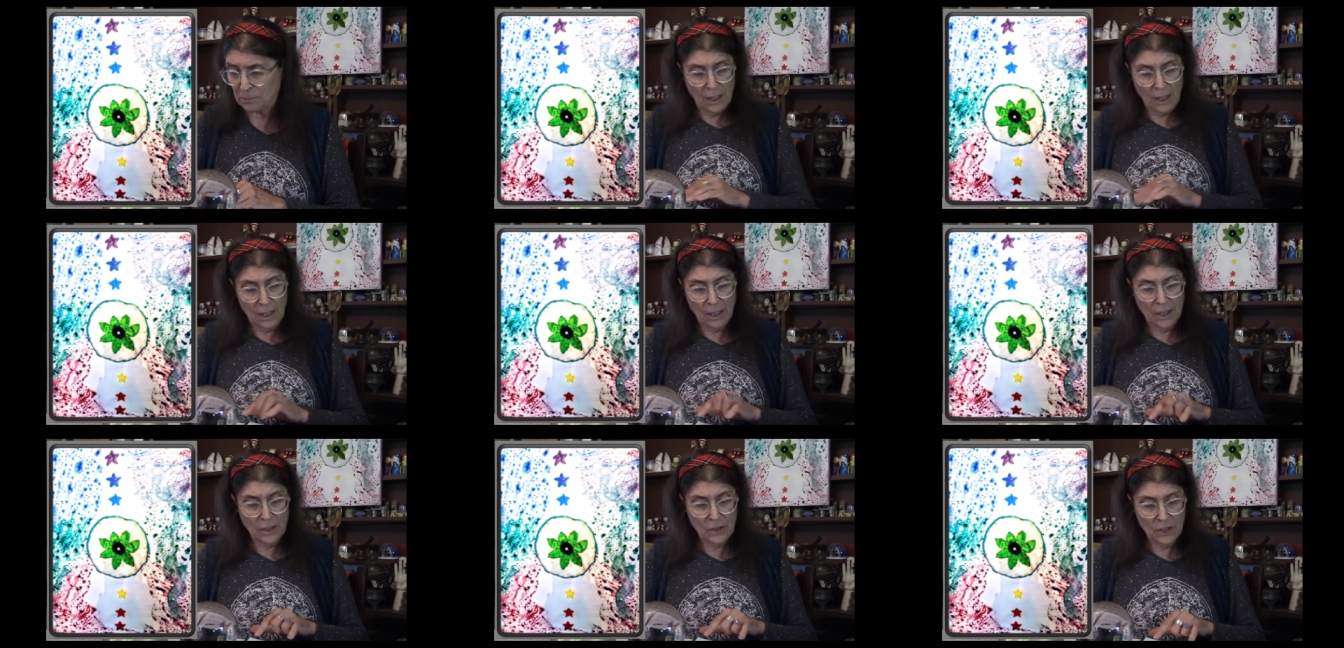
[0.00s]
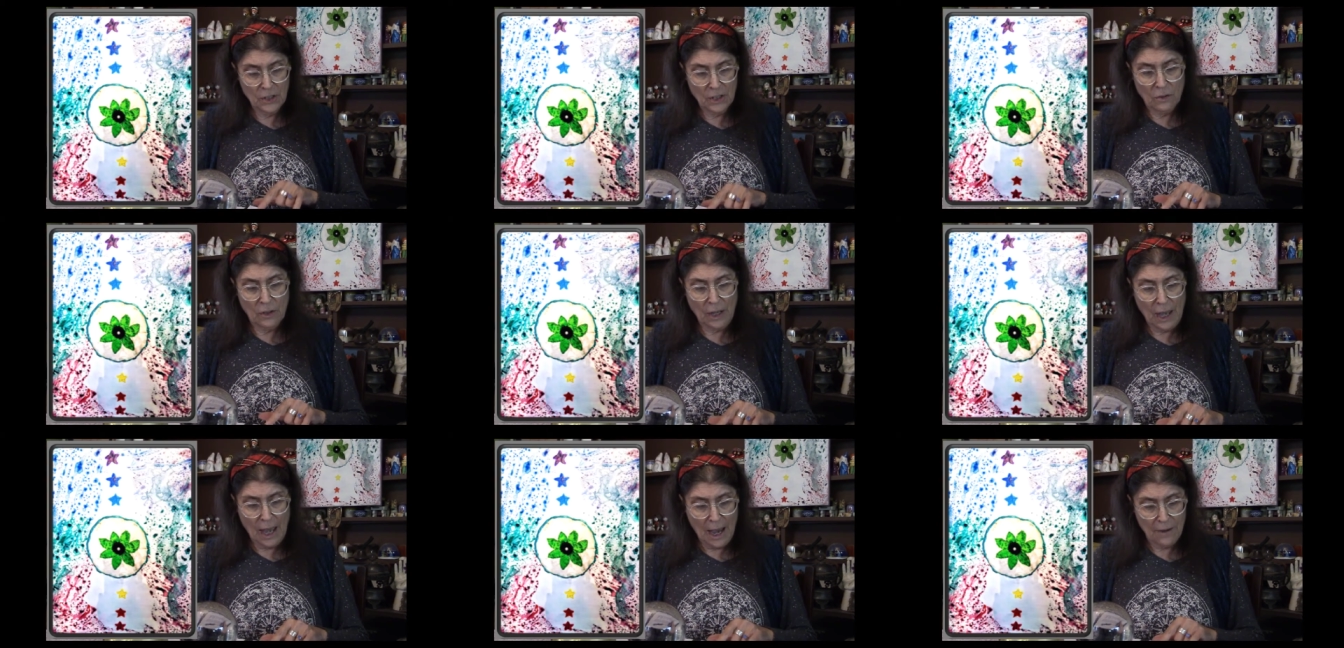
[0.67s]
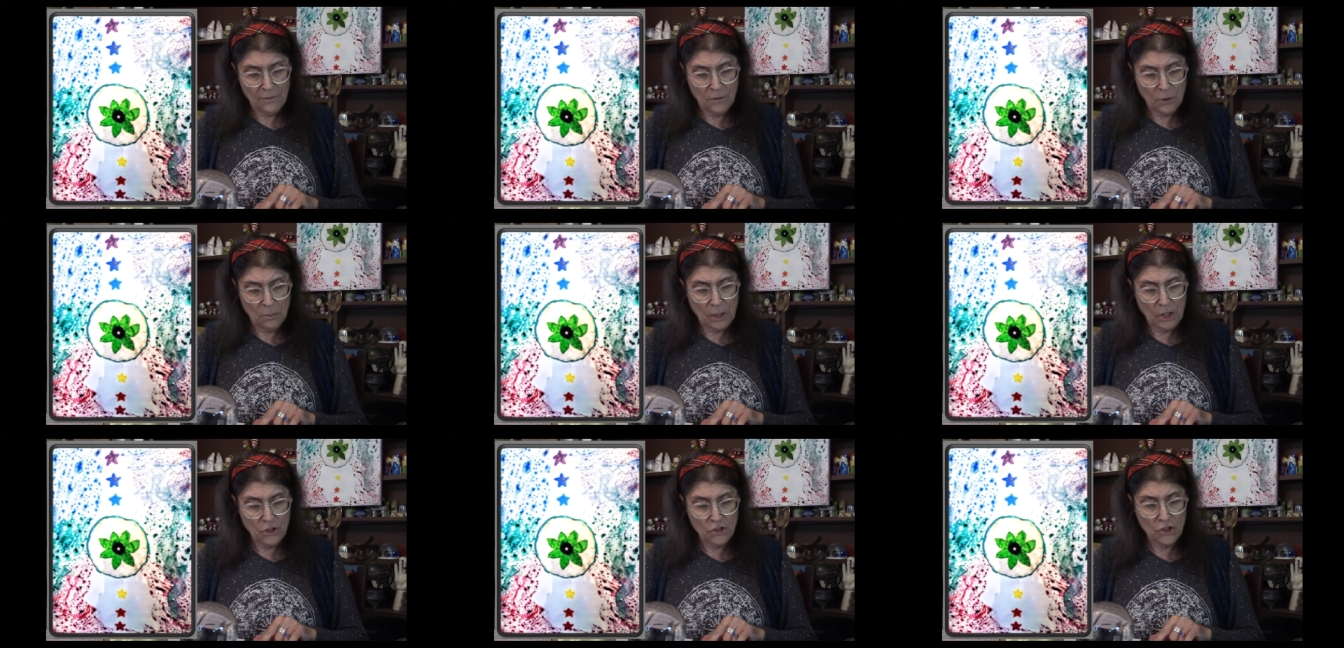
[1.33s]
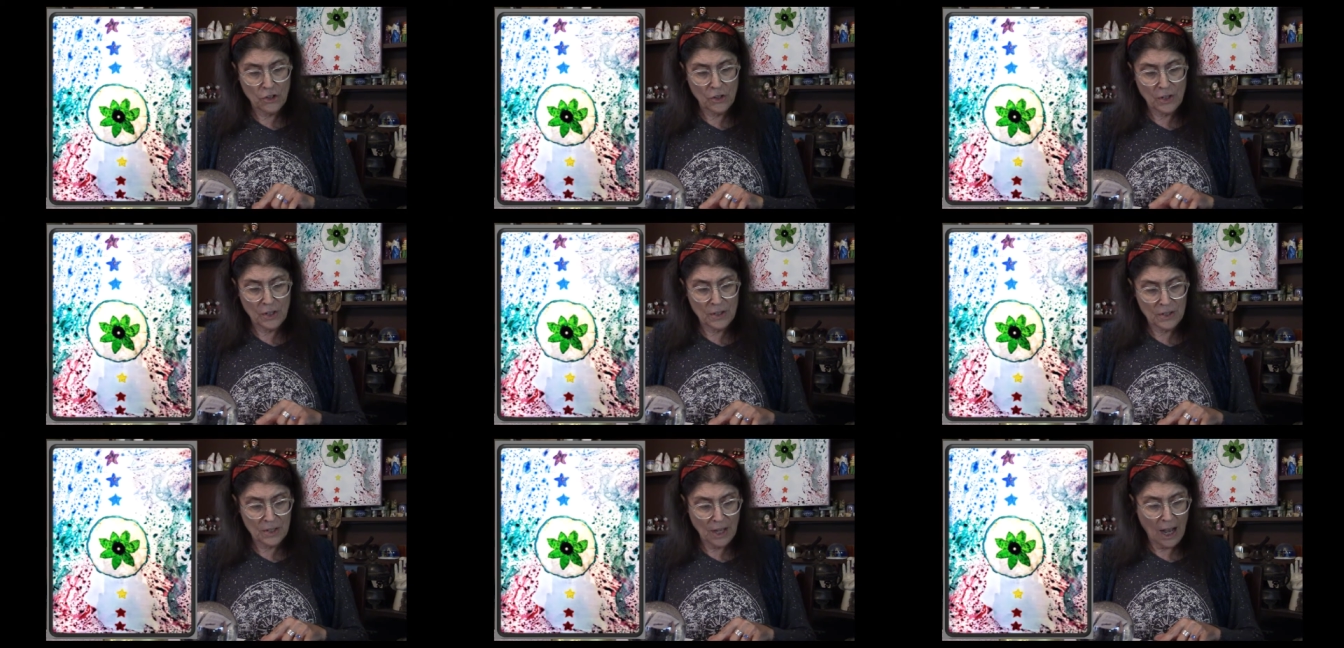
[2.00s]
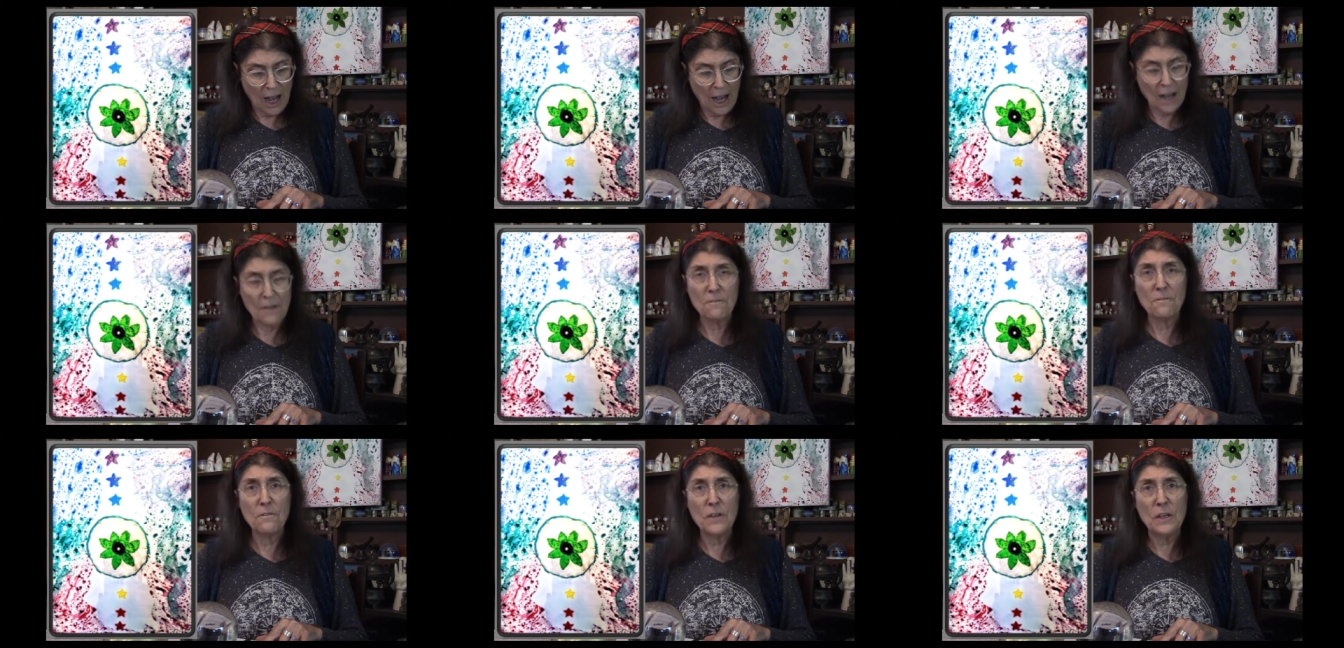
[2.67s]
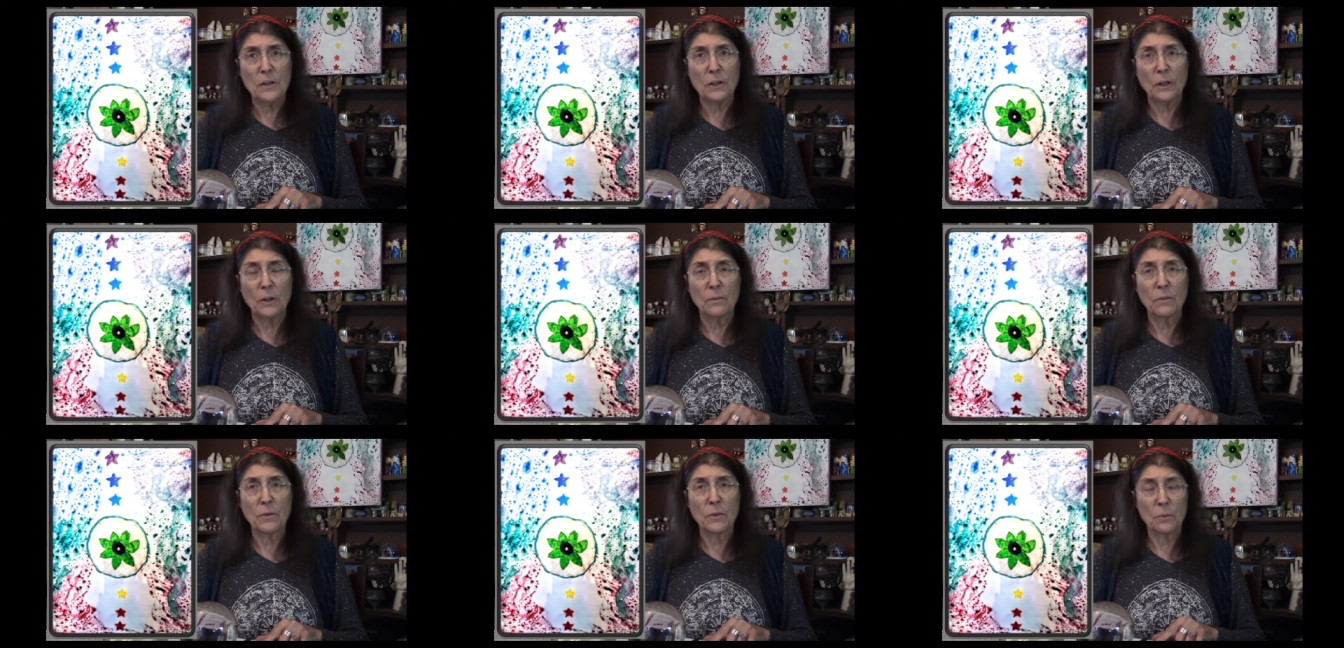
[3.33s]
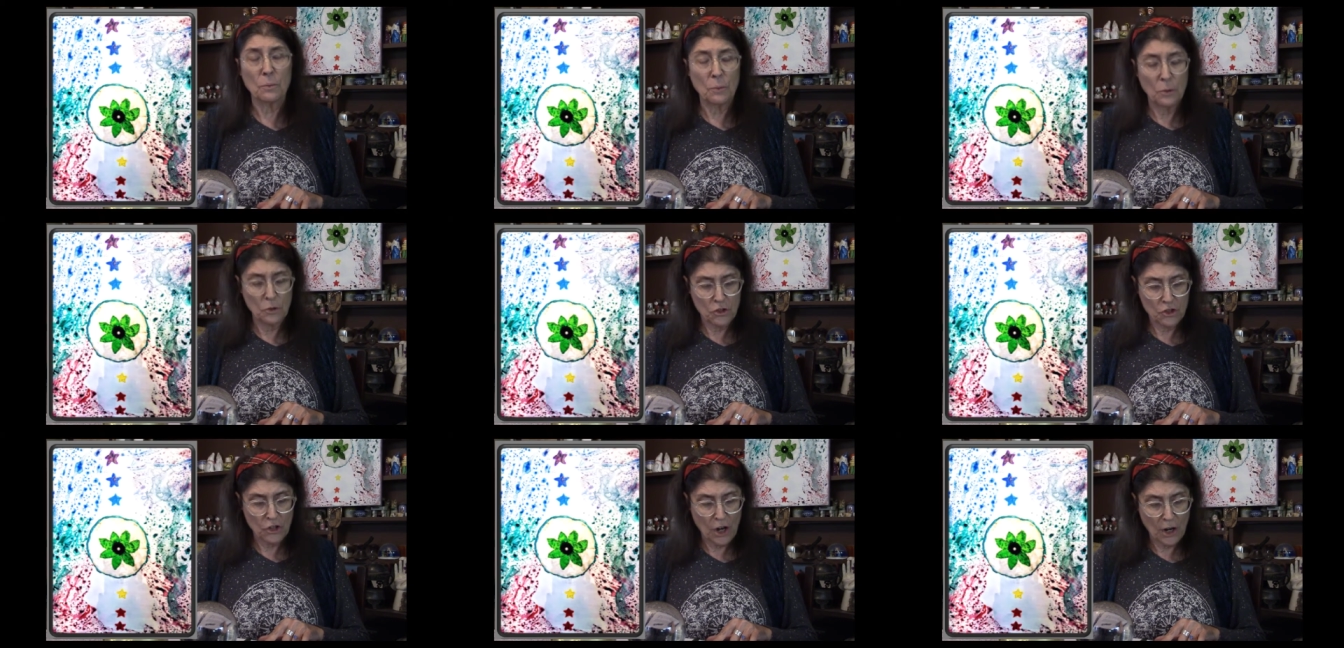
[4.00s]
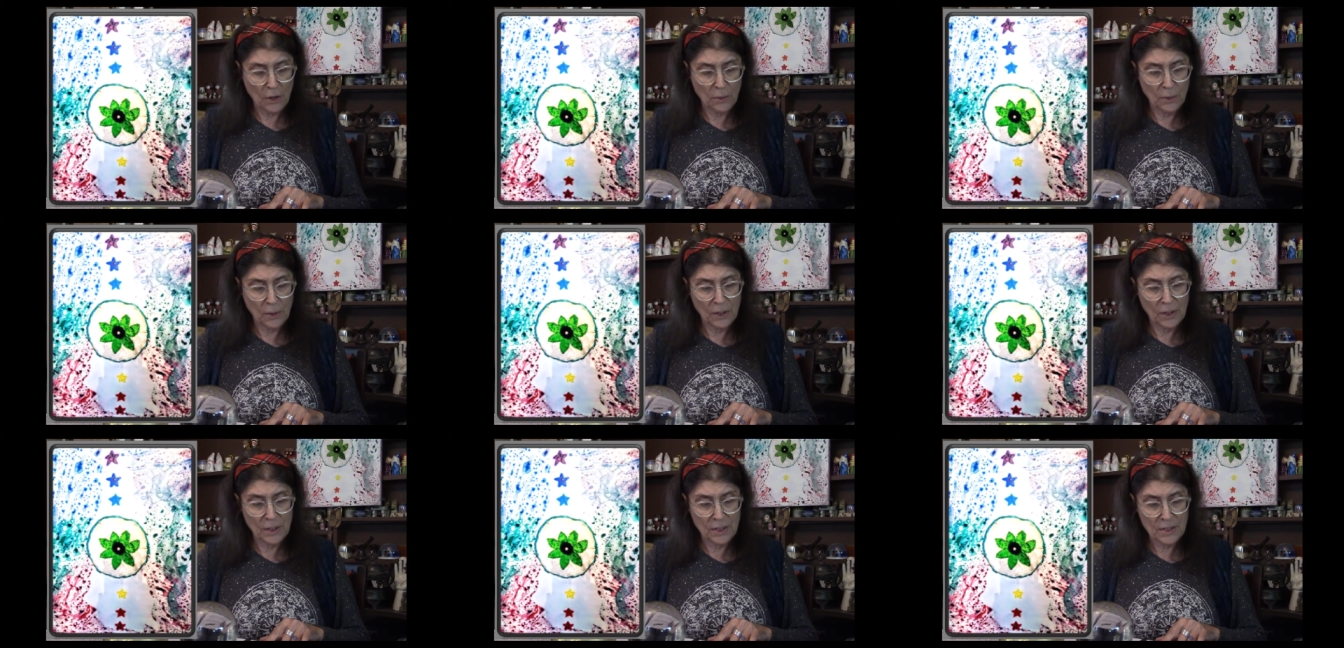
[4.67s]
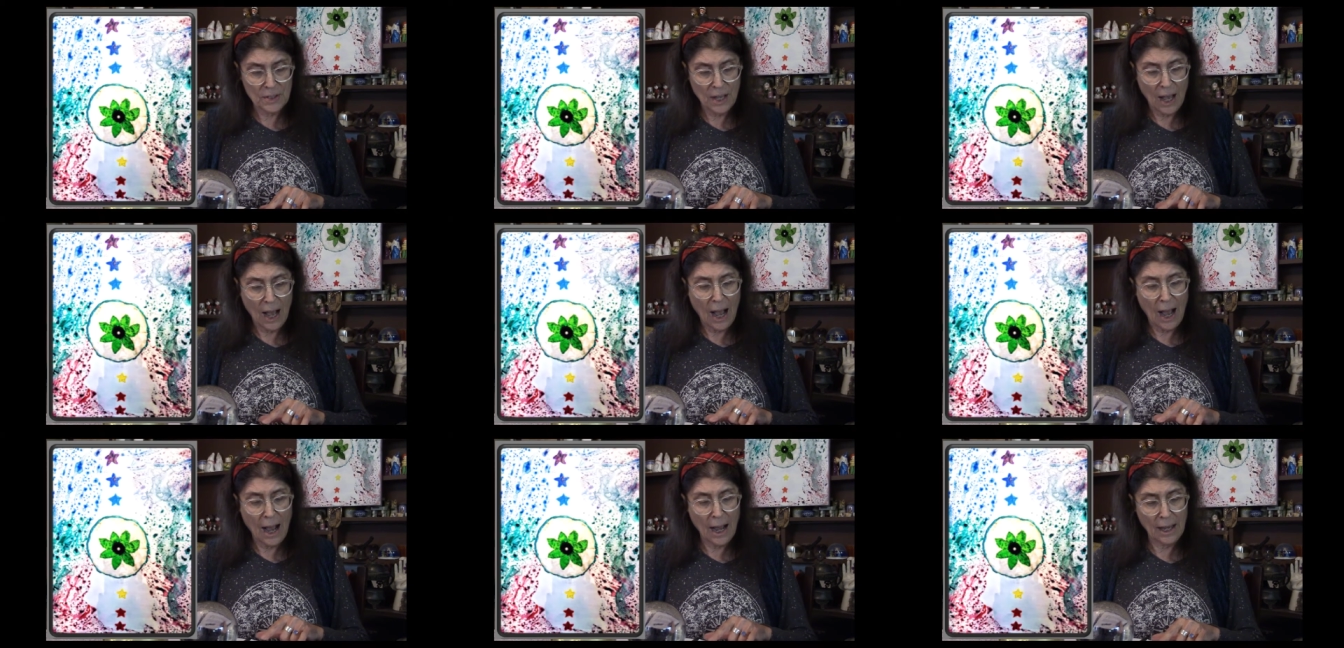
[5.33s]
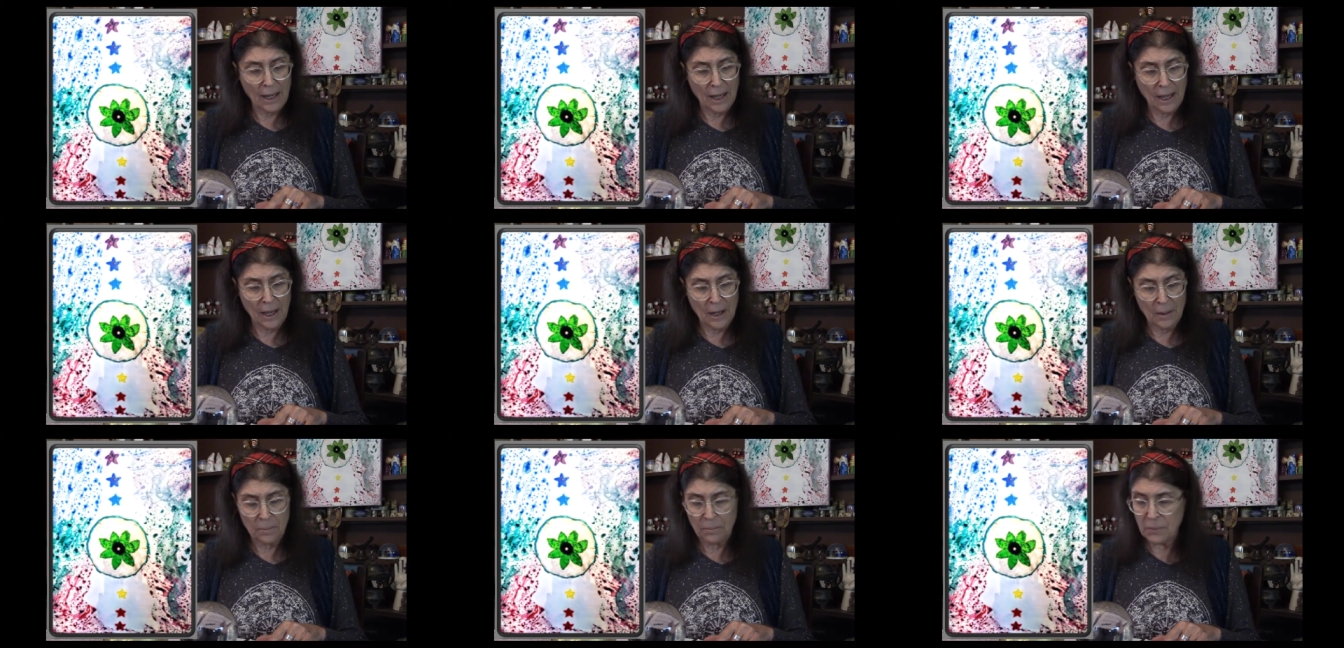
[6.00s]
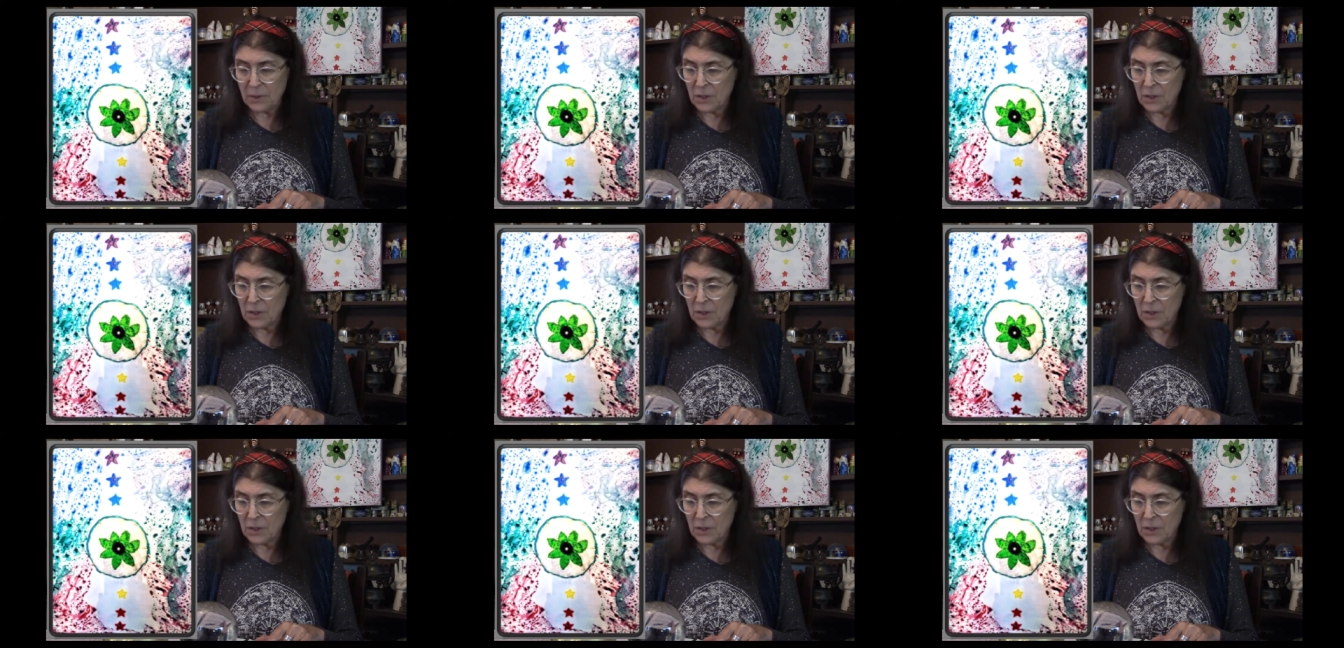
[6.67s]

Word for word: And the affirmation is, I feel. The root chakra is, I am.